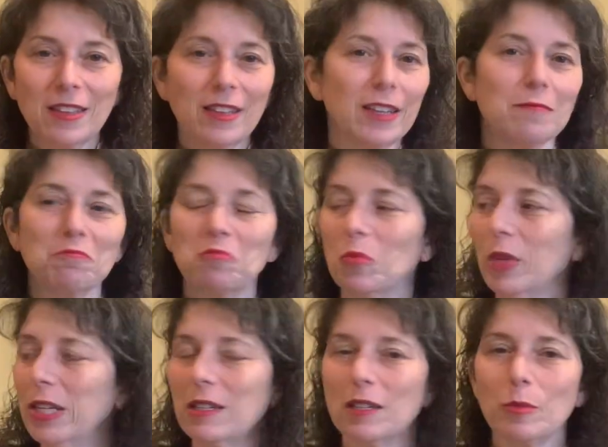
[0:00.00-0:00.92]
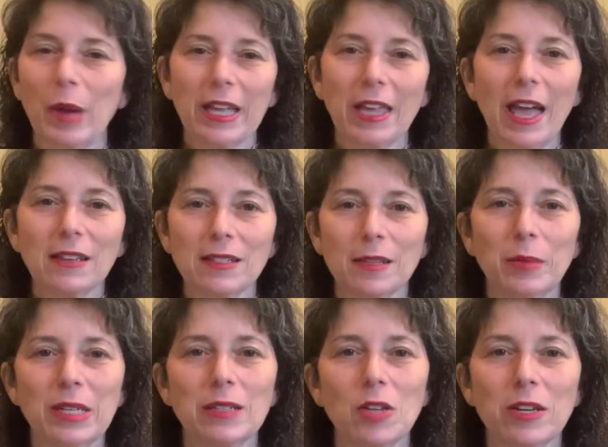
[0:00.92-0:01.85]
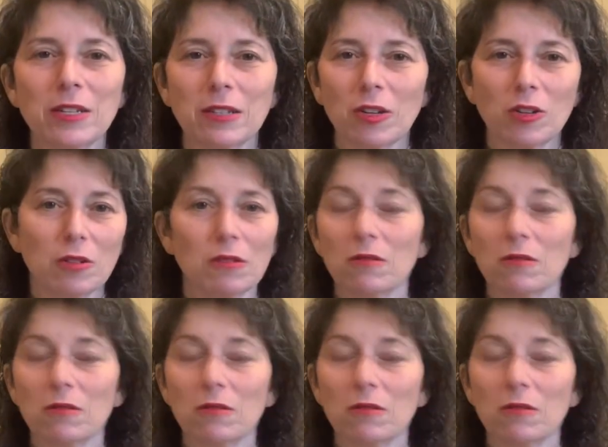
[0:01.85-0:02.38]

like we needed to buy gas, somebody's handing their